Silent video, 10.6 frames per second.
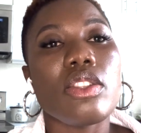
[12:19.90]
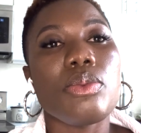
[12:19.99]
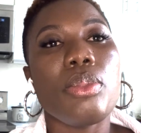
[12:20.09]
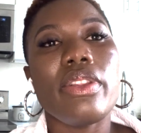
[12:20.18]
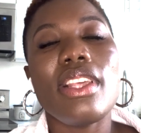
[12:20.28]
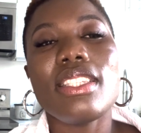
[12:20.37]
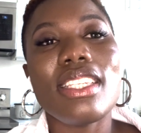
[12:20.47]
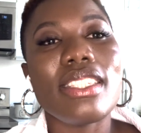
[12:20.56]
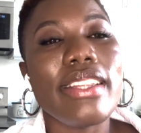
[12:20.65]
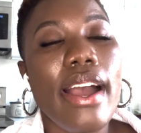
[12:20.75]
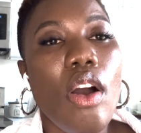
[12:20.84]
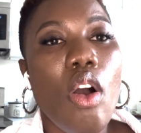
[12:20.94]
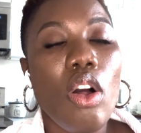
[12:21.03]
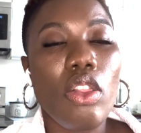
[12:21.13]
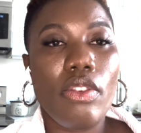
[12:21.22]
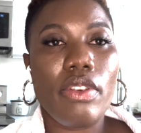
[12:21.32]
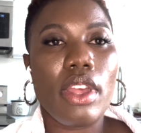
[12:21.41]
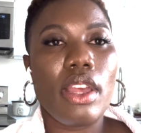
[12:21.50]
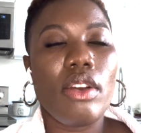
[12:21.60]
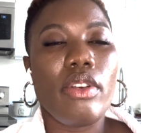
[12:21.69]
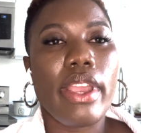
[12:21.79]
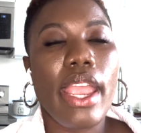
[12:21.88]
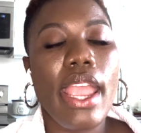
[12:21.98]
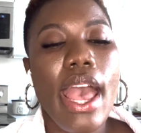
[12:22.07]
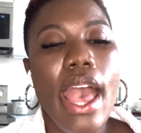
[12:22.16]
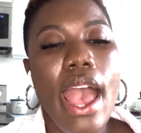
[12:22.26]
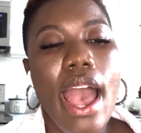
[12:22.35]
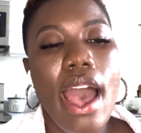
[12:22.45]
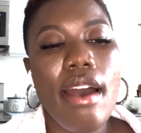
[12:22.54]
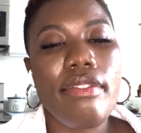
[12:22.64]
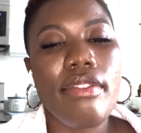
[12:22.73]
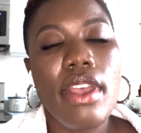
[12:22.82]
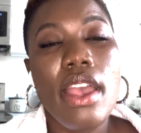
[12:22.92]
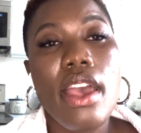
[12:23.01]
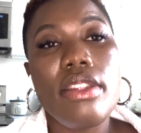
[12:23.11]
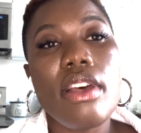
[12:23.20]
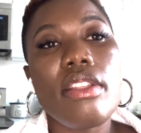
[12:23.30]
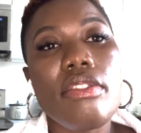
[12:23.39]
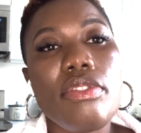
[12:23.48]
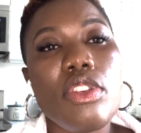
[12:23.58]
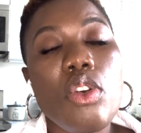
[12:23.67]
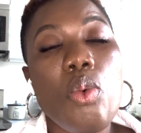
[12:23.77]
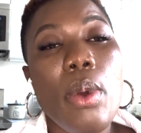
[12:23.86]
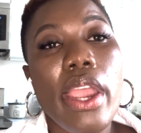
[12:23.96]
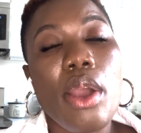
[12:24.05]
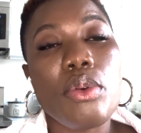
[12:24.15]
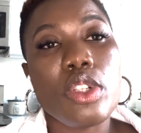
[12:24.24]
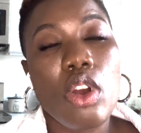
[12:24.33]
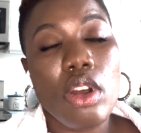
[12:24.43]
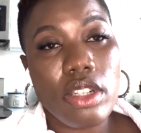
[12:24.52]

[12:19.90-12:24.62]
but this is not all of it. Okay, I have another video where I will talk